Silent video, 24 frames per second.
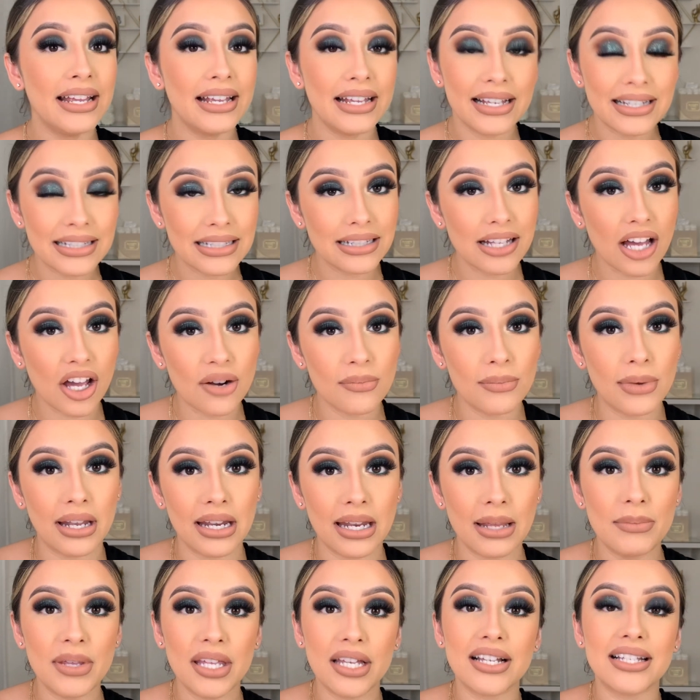is a lot of
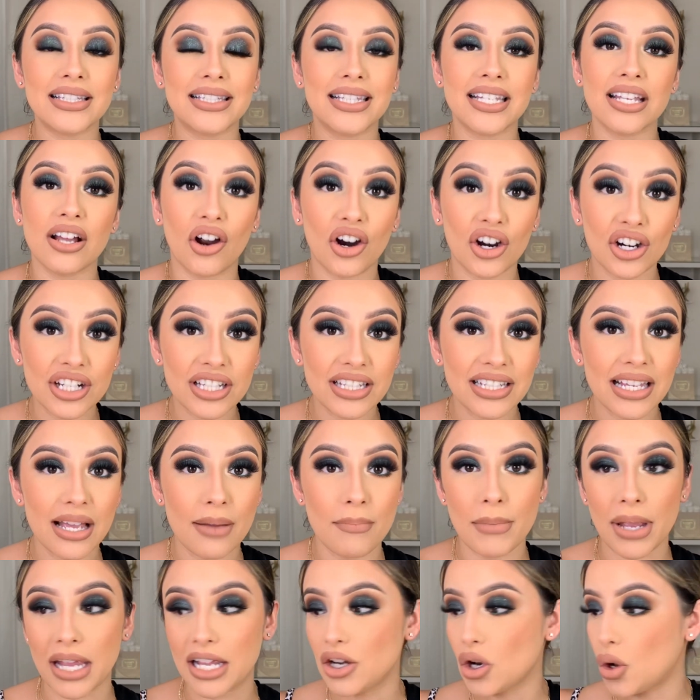money, because the
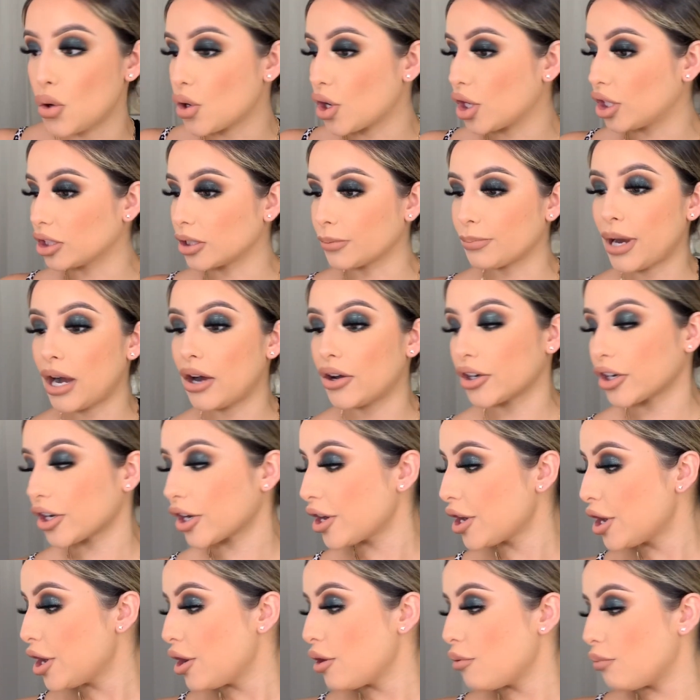RCMA no color
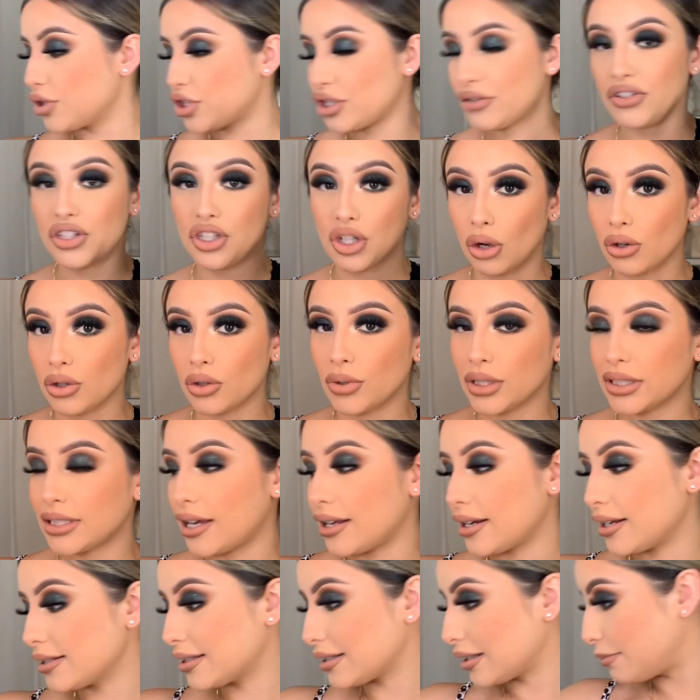powder, which if you don't know what
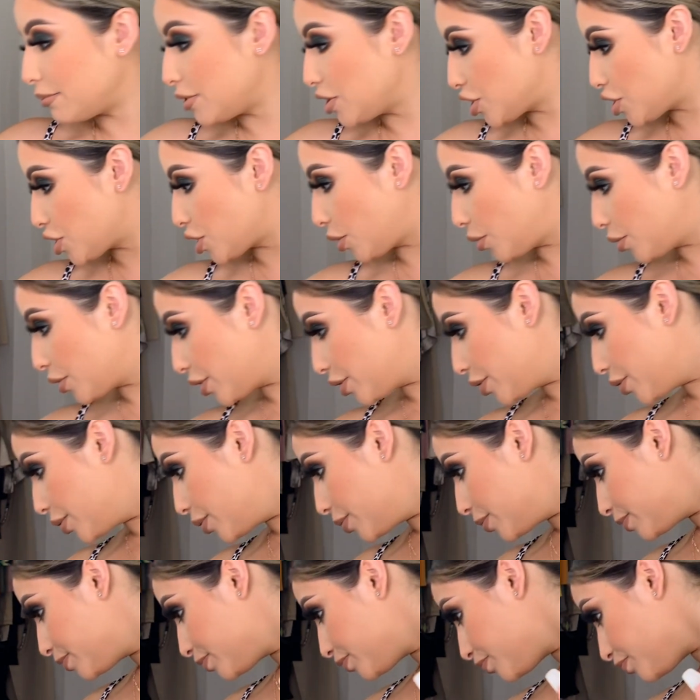that is, let me show
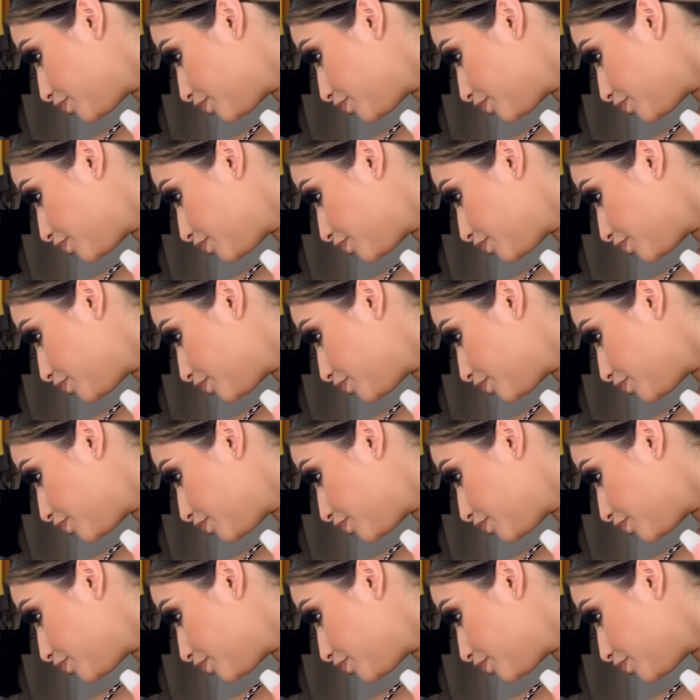you.